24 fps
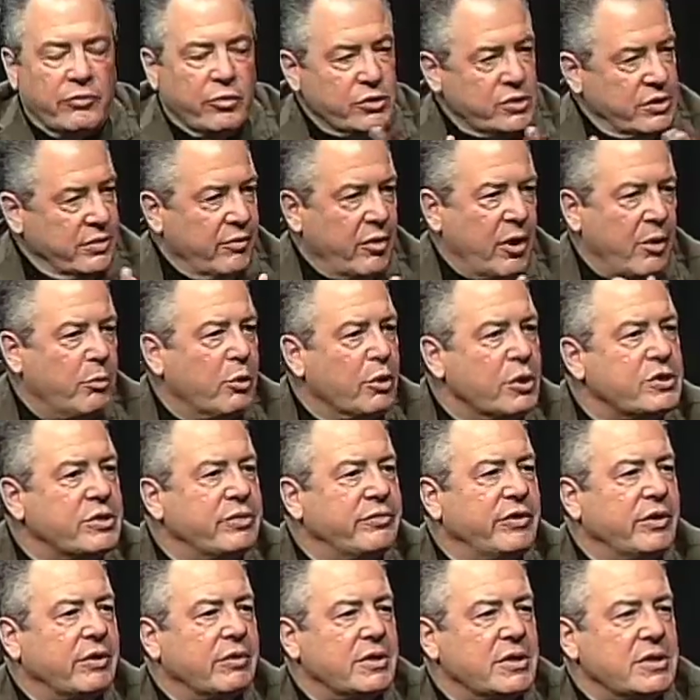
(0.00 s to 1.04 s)
first of all,
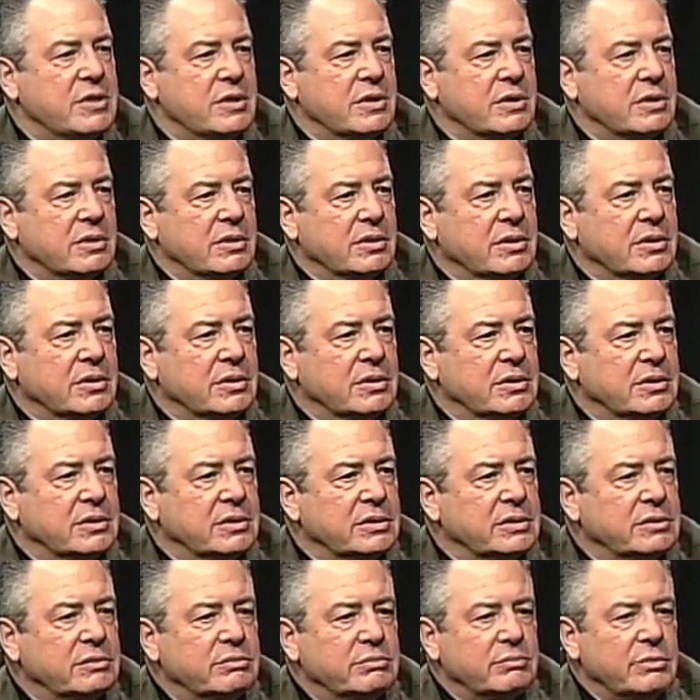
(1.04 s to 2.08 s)
perseverance.
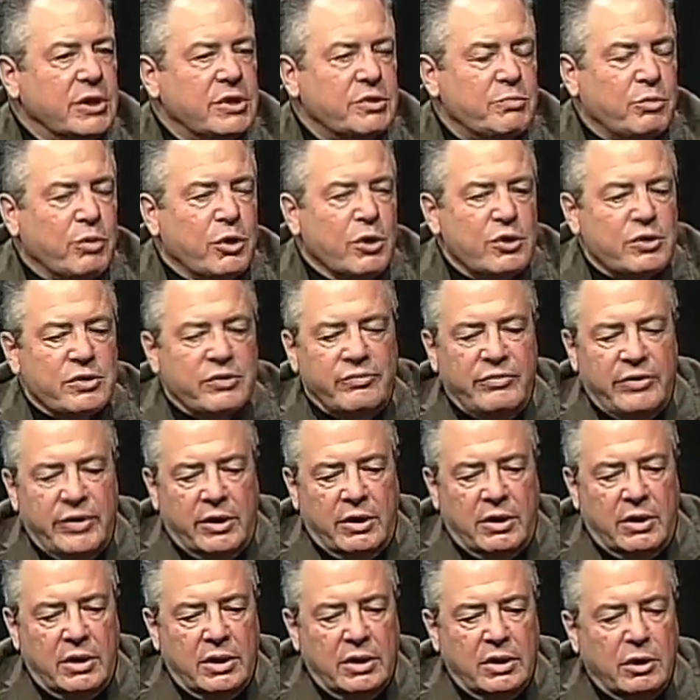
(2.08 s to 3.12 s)
You must
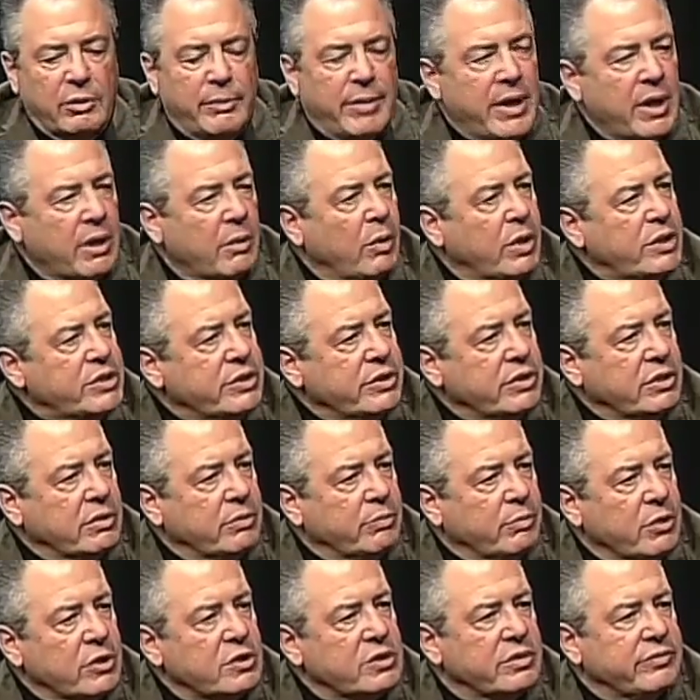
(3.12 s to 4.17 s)
persevere, no matter what you do,
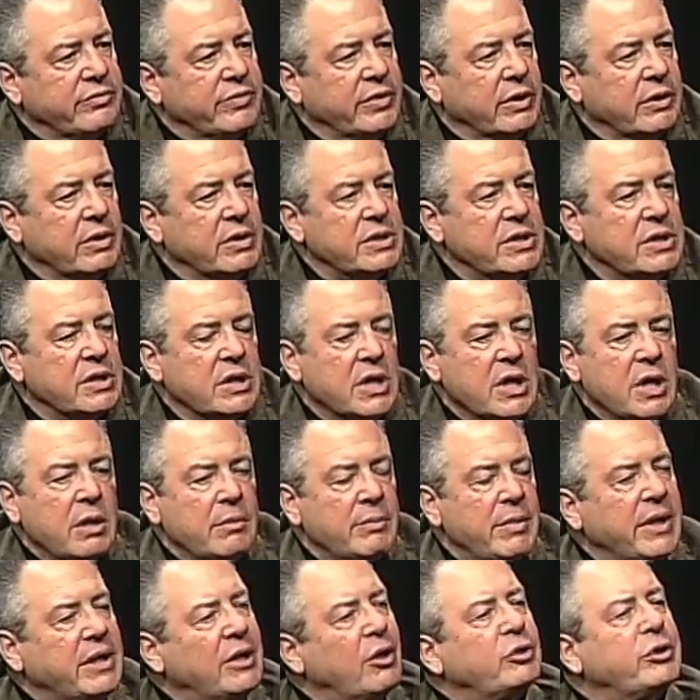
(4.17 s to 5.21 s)
perseverance. Mm
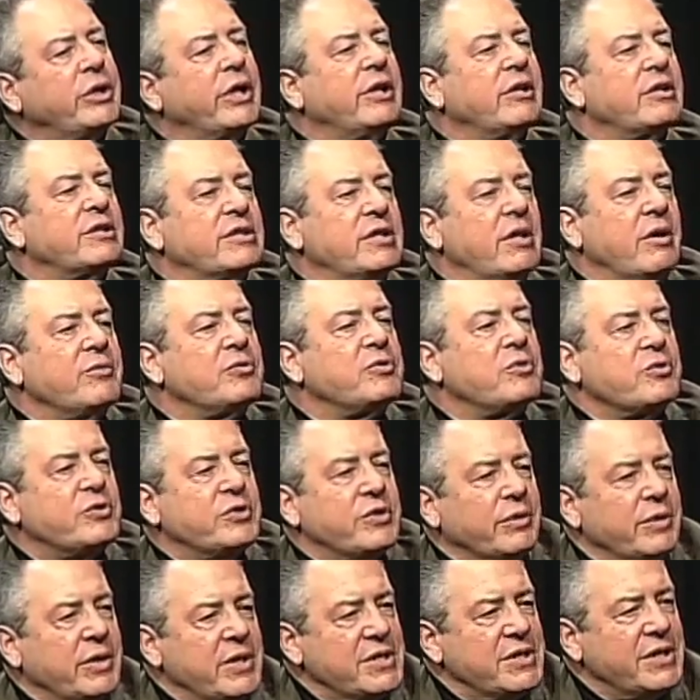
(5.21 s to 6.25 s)
-hmm. But don't take yourself so
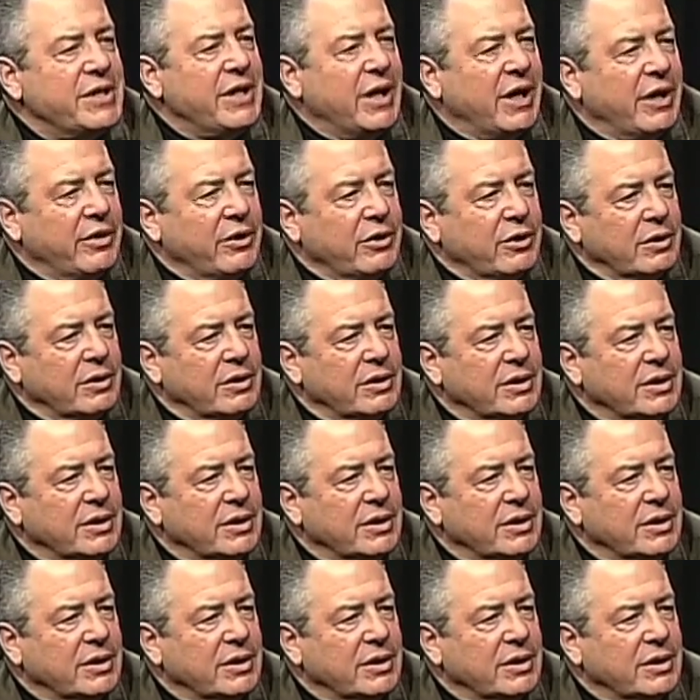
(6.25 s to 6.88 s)
seriously either.